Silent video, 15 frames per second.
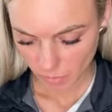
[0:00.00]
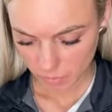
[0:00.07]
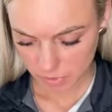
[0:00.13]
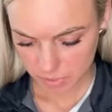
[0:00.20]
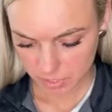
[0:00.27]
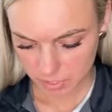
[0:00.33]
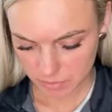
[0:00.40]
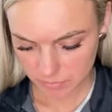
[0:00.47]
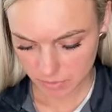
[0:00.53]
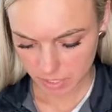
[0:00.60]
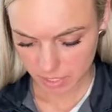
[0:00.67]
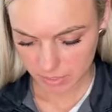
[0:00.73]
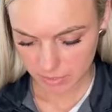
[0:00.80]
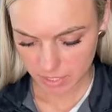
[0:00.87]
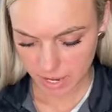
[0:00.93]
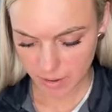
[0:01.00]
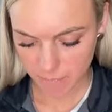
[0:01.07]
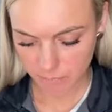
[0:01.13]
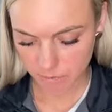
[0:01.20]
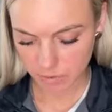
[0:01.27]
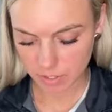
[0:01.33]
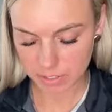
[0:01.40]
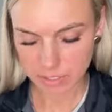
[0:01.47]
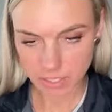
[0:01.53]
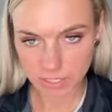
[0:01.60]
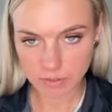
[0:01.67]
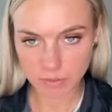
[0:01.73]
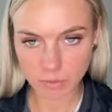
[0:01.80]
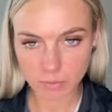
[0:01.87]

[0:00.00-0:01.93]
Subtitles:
Where's this friggin' tab for this? I don't